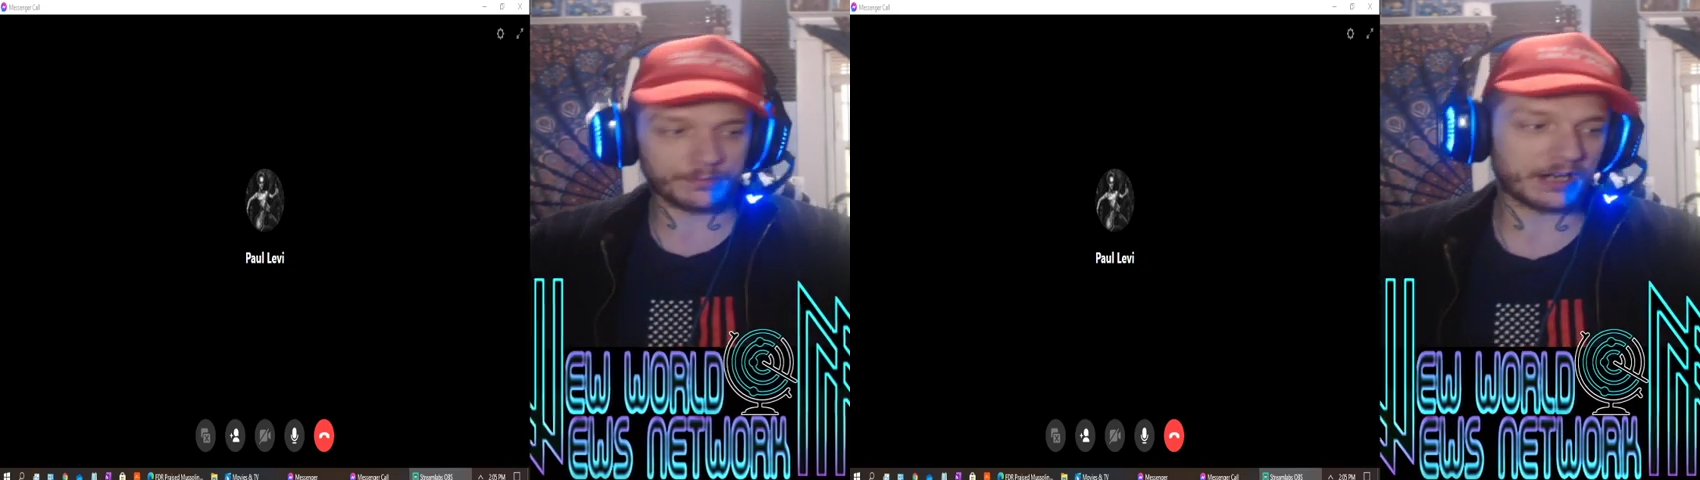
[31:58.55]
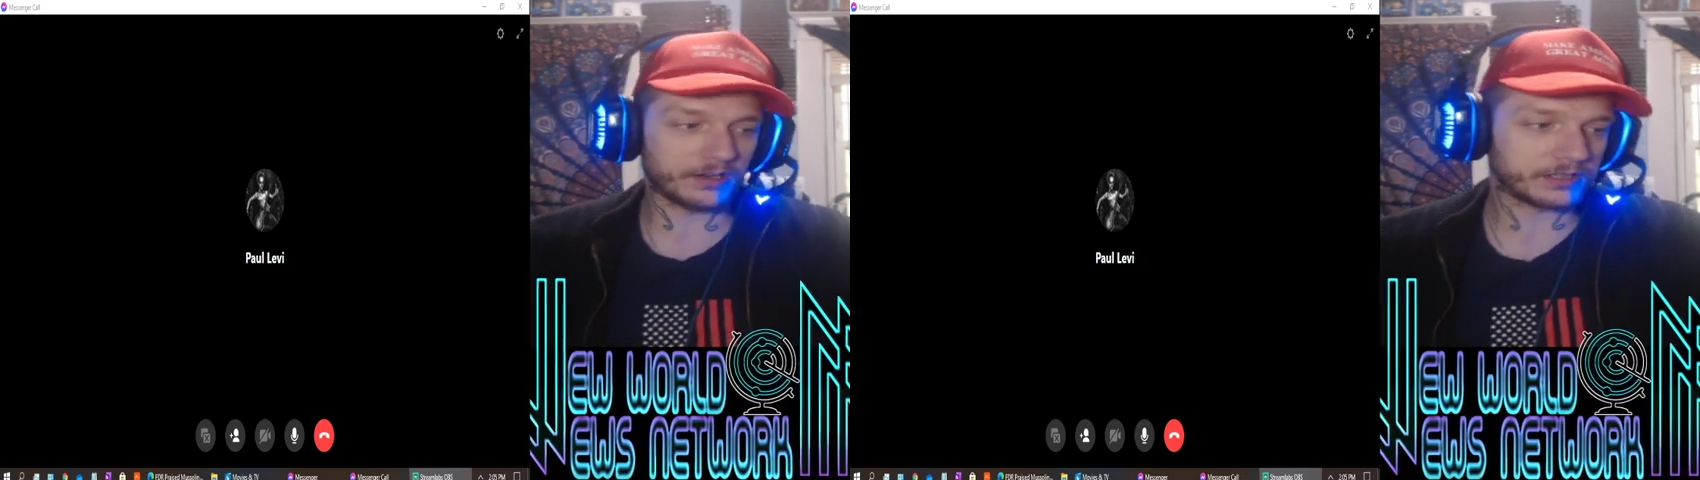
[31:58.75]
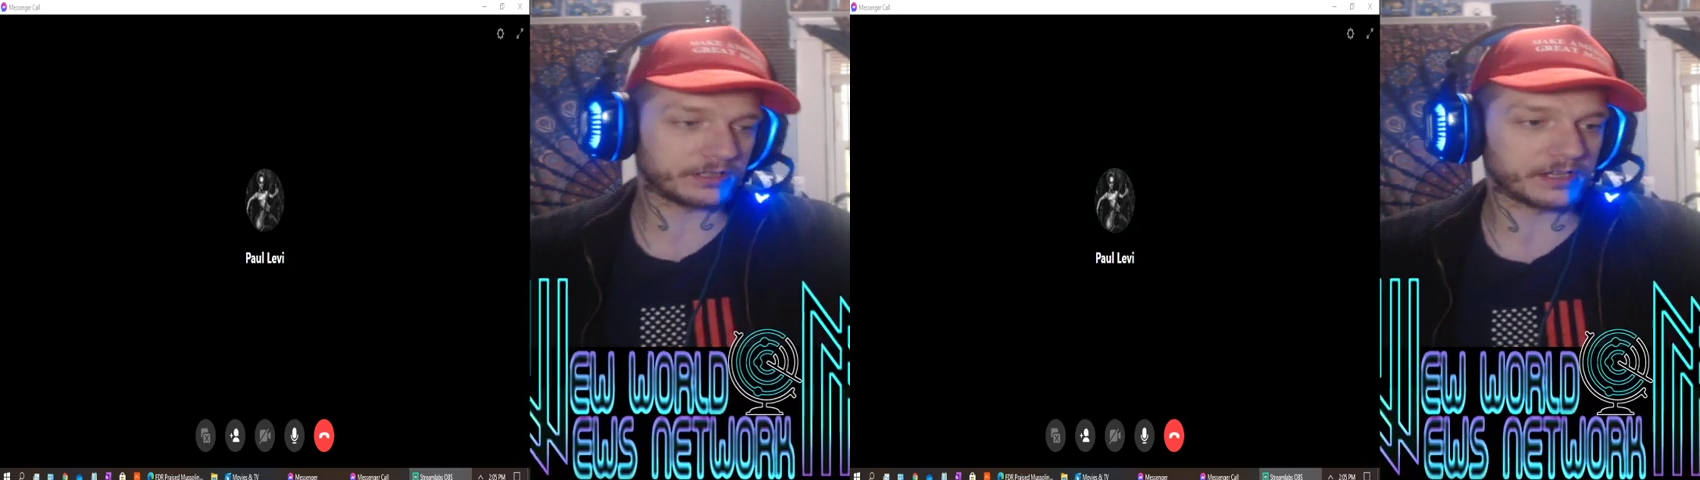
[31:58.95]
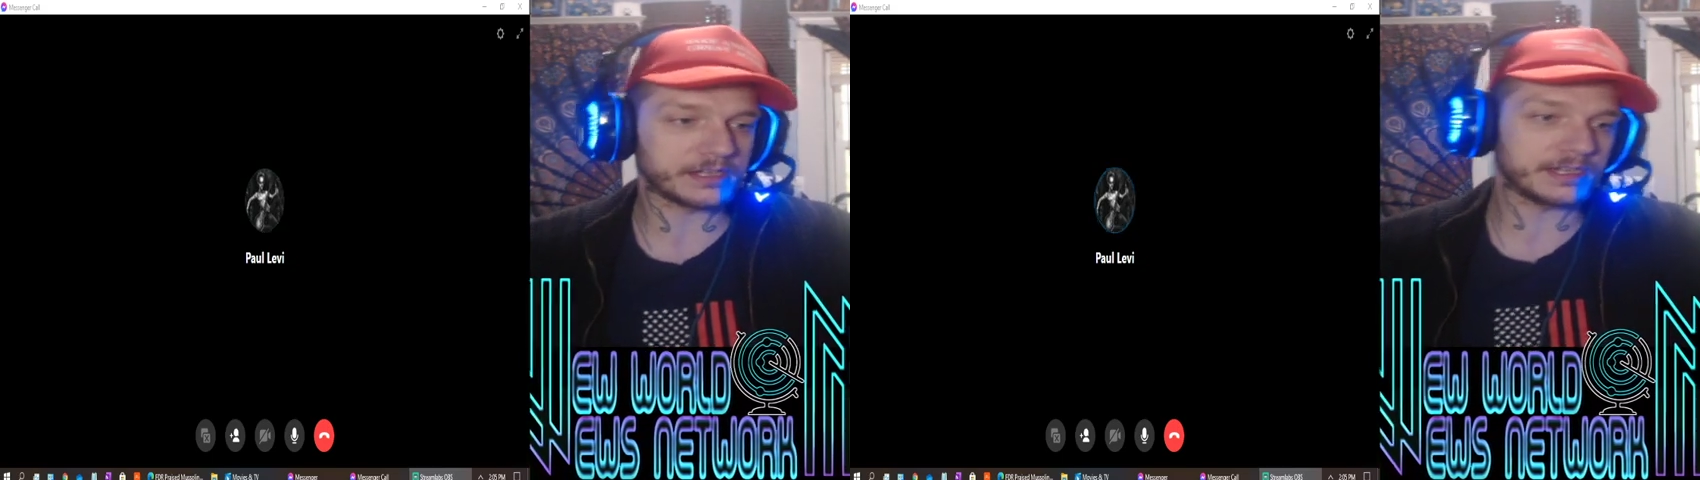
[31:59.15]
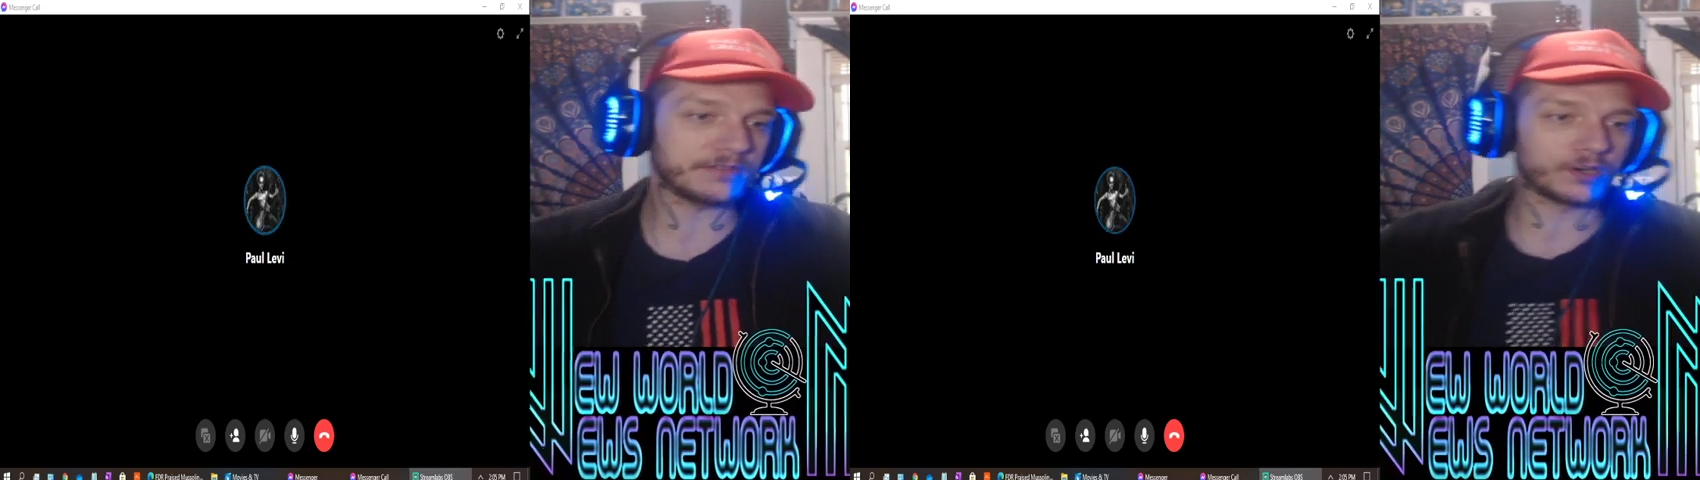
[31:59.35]
America,
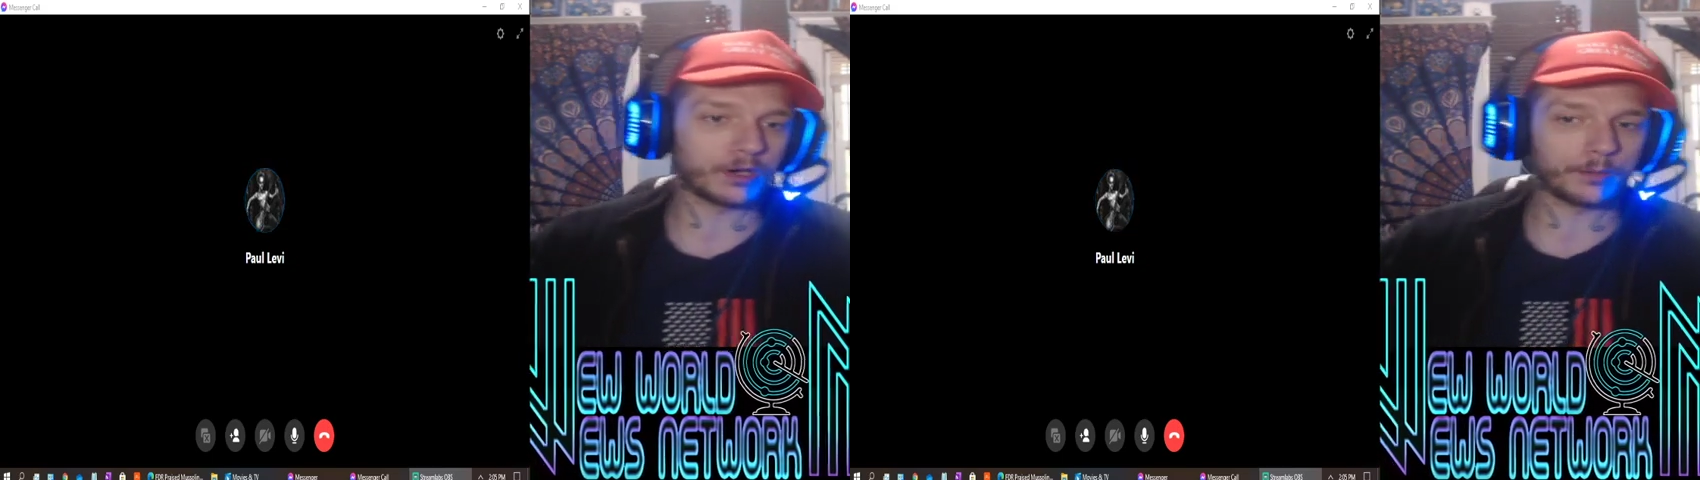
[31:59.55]
like, even our